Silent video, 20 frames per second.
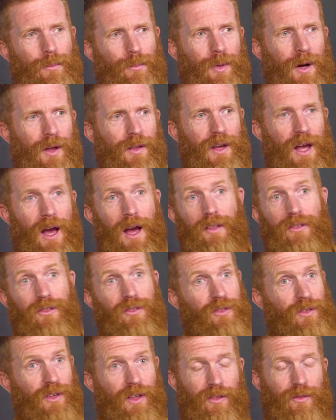But yeah,
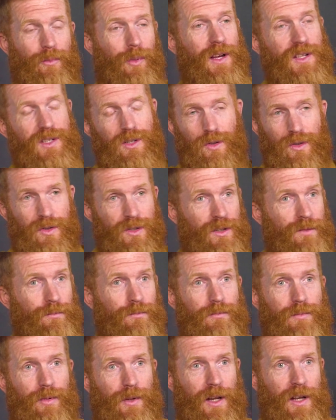there's bicycles and
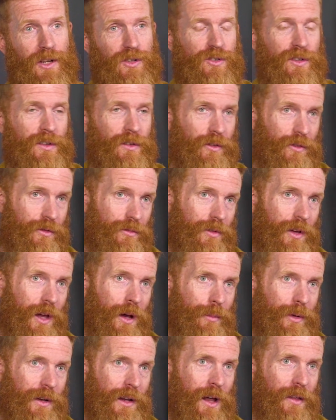pedestrians
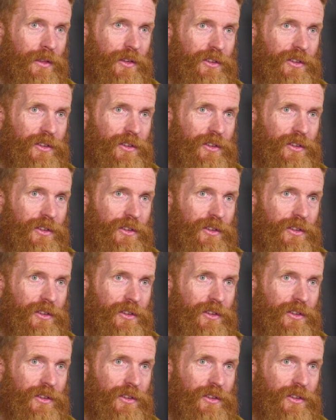up and down the